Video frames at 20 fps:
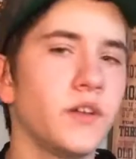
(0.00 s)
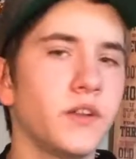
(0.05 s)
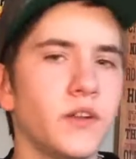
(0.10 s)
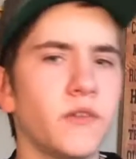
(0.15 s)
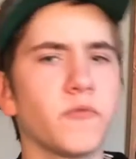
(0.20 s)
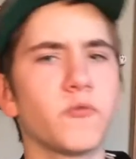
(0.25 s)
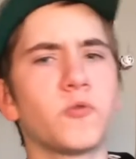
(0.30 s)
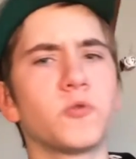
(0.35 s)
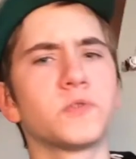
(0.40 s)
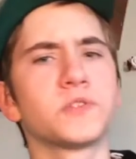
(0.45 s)

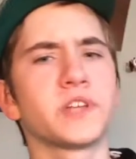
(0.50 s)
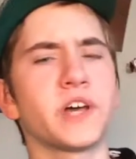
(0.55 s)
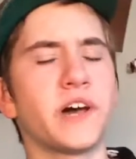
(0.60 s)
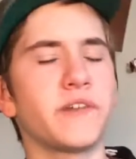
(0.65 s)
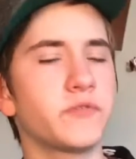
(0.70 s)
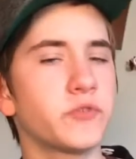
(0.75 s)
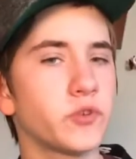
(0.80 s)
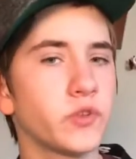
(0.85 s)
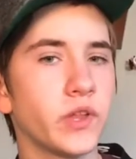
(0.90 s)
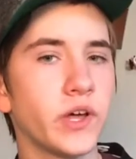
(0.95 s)
Now, of course,
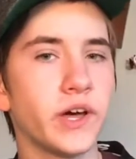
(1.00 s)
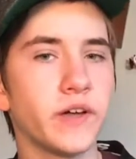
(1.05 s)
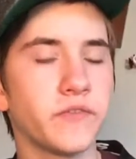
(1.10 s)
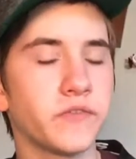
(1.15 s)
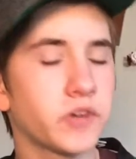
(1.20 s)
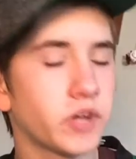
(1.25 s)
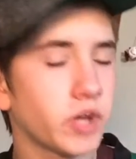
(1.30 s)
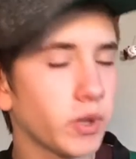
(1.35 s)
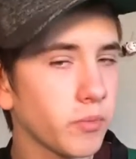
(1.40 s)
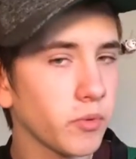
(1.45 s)
after
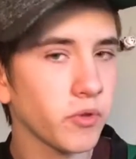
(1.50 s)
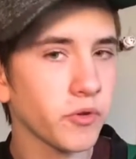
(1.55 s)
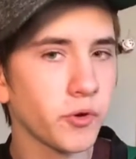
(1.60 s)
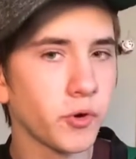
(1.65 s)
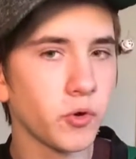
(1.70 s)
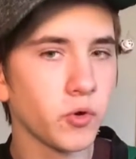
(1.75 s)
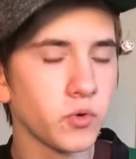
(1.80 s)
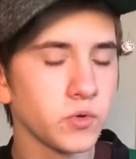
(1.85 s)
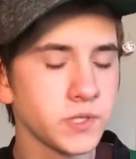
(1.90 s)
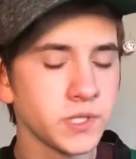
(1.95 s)
that couple of
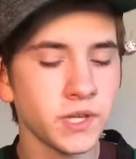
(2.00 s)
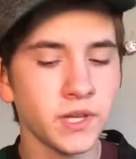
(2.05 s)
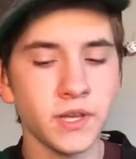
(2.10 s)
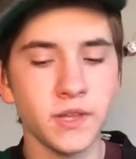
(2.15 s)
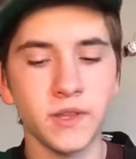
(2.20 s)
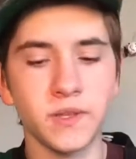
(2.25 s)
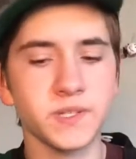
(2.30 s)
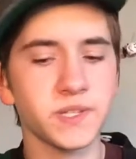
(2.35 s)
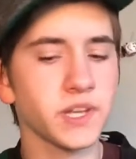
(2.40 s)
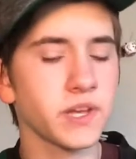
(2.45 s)
goals,
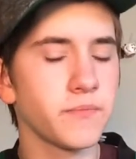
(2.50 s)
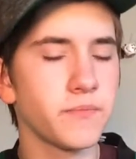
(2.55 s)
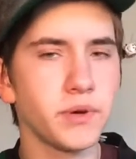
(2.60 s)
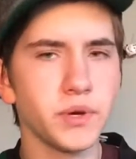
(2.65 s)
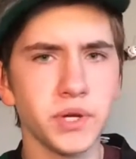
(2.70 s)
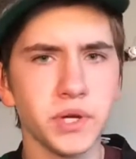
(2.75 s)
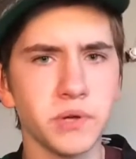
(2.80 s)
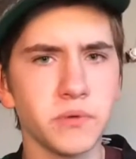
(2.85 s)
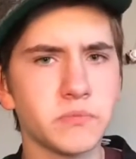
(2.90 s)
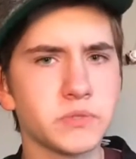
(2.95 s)
the second
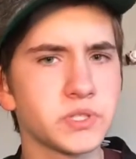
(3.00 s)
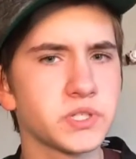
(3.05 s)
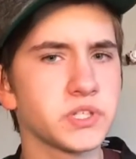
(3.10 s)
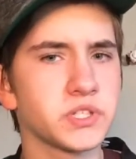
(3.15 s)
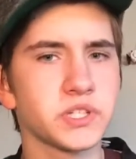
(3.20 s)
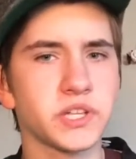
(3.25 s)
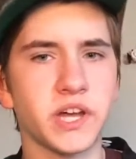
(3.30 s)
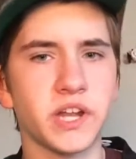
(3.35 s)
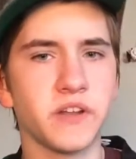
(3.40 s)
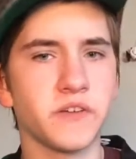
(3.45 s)
period was
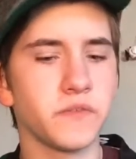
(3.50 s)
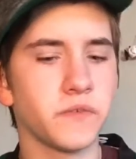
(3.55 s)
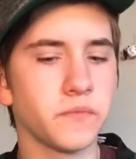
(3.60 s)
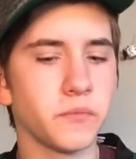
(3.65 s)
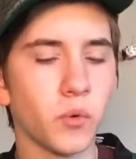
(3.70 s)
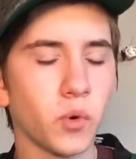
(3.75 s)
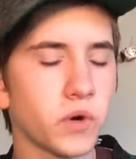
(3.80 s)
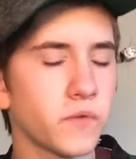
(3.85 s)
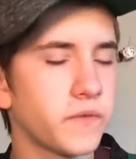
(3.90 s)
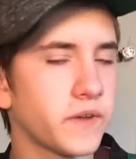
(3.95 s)
just kind of a
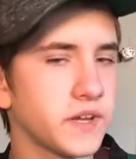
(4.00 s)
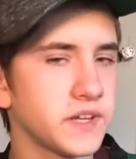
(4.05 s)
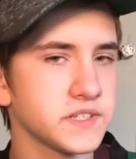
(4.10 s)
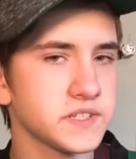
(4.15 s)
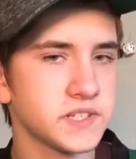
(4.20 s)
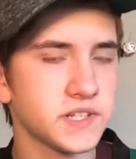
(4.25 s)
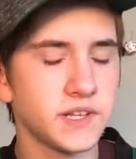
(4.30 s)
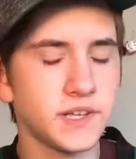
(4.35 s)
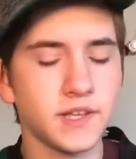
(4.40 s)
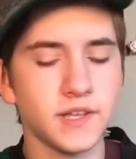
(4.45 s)
bore
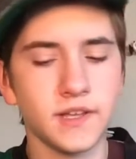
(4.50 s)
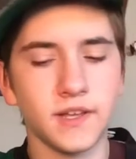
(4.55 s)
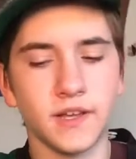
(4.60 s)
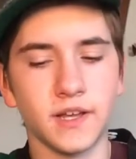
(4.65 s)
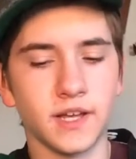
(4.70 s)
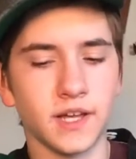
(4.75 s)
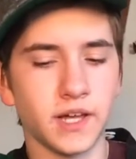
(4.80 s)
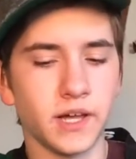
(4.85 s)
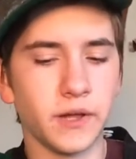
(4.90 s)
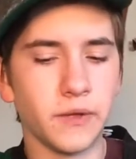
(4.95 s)
fest.
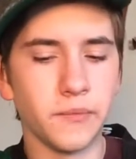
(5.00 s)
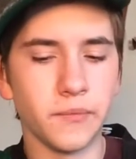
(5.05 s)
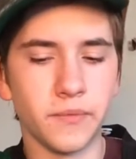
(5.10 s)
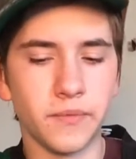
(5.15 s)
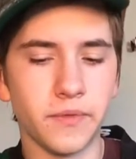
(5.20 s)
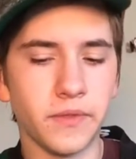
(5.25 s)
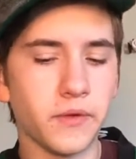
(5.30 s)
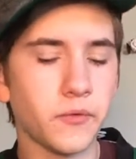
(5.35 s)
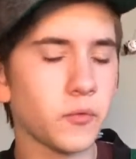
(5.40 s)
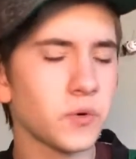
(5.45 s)

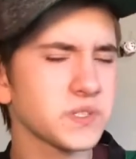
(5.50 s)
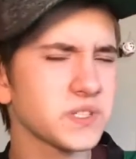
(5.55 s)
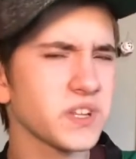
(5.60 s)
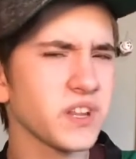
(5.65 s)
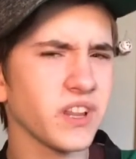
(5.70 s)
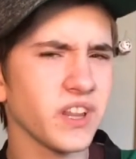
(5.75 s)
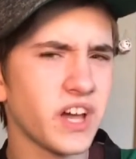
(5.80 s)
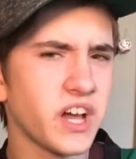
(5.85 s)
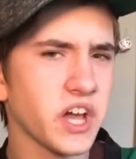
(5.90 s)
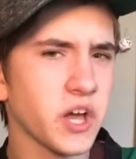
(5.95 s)
Um, there wasn't
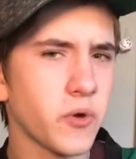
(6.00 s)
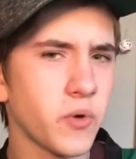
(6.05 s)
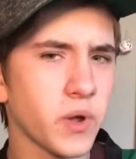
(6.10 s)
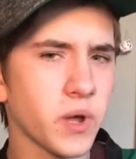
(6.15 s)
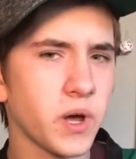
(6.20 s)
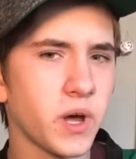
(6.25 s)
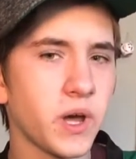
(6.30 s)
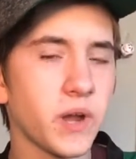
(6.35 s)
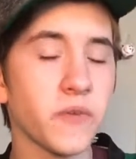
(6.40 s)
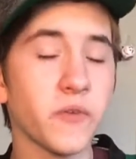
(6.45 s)
a lot
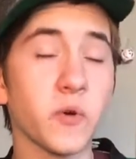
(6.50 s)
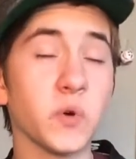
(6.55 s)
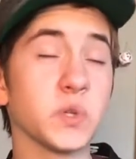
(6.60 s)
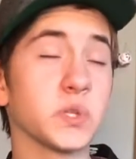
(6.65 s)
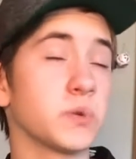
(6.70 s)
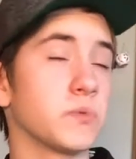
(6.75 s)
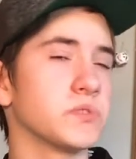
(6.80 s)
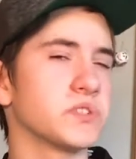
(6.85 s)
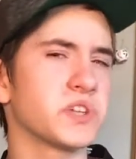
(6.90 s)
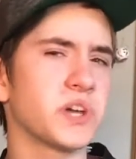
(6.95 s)
going on. Of course,
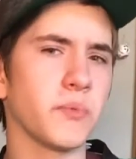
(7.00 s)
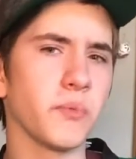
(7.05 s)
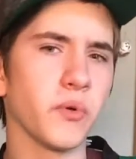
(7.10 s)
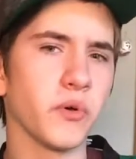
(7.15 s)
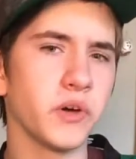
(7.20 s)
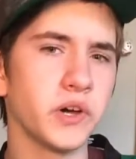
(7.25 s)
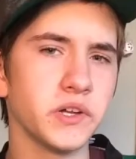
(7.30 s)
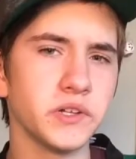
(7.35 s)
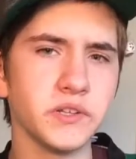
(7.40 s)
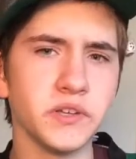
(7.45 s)
there was a
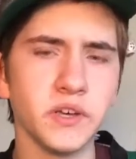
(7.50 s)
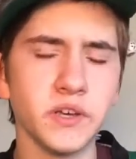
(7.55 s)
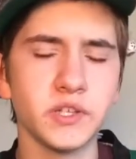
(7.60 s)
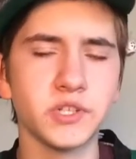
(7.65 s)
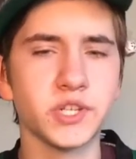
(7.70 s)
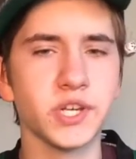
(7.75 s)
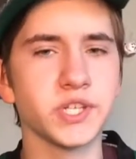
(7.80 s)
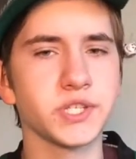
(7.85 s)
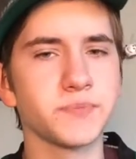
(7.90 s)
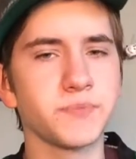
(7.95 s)
couple of
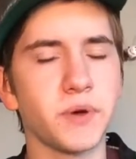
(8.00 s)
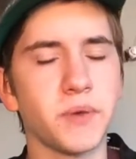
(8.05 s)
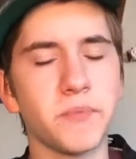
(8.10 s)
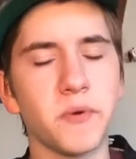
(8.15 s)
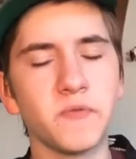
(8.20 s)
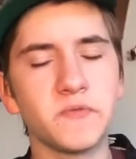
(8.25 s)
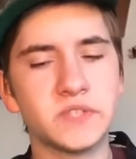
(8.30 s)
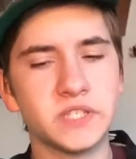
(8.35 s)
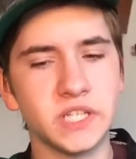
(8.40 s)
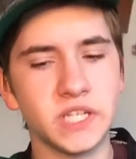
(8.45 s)
chances by
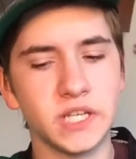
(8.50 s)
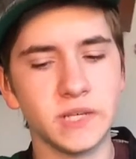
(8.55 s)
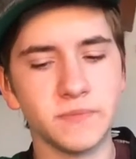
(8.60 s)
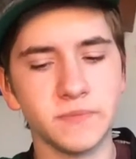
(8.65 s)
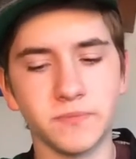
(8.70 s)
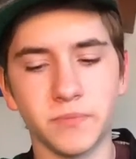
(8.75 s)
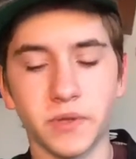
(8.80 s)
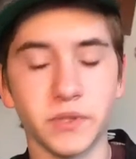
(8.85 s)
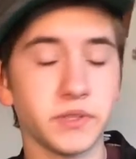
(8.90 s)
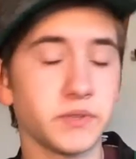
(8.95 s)
both
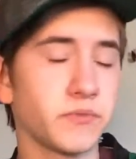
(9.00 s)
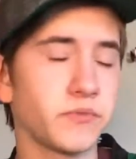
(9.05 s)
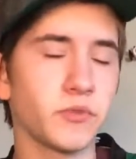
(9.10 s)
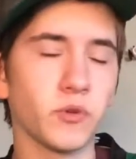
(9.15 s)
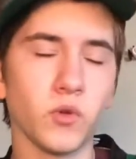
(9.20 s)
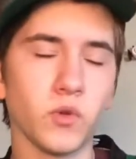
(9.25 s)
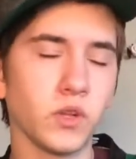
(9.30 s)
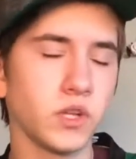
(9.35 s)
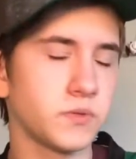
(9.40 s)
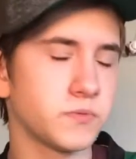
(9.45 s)
teams, but
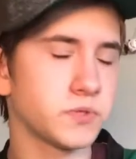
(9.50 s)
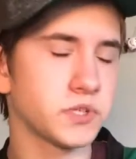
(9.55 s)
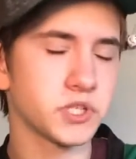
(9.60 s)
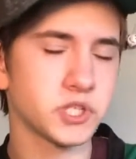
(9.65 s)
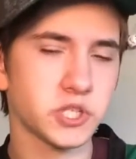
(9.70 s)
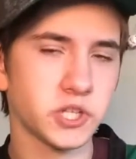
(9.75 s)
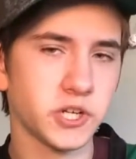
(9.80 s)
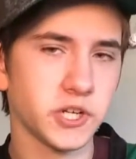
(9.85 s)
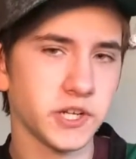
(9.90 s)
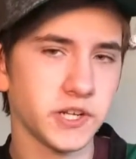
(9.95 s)
goalies were
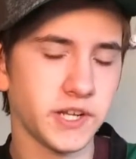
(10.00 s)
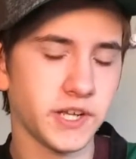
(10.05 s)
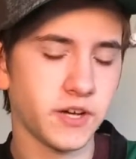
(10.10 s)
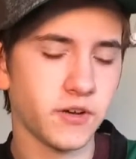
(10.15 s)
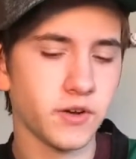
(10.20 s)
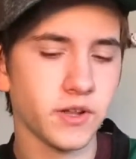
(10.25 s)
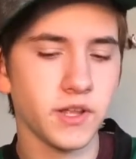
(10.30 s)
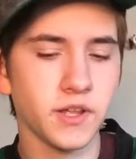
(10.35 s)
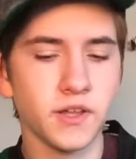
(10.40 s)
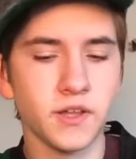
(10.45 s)
just shutting it
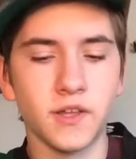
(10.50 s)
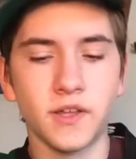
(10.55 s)
down.